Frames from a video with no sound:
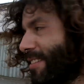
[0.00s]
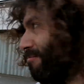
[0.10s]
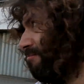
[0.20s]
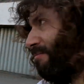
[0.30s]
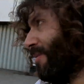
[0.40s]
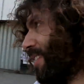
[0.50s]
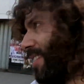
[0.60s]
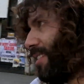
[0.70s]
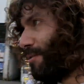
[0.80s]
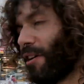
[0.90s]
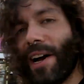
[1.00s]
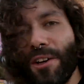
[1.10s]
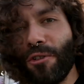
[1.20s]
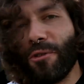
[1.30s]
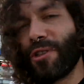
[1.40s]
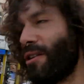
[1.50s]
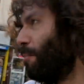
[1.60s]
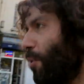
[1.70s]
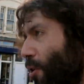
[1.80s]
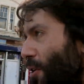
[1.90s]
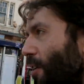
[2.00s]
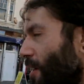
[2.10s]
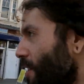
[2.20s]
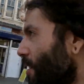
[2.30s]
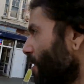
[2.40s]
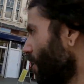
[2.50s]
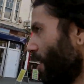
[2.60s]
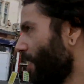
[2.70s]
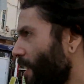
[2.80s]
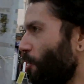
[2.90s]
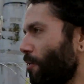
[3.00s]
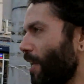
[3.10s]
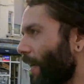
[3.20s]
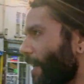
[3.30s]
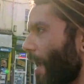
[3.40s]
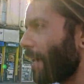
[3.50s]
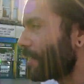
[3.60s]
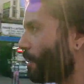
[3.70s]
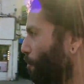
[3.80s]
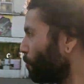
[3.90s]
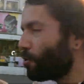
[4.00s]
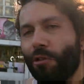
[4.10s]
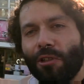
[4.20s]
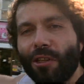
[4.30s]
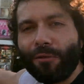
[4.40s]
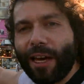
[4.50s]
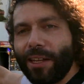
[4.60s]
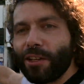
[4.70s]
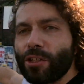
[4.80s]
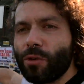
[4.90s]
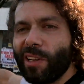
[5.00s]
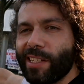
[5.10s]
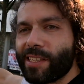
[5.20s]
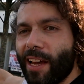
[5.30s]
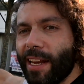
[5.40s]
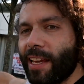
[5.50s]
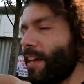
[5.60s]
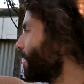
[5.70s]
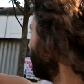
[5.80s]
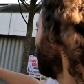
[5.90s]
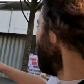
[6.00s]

and vinyls and books and little knickknacks. There were all sorts of vendors all inside here.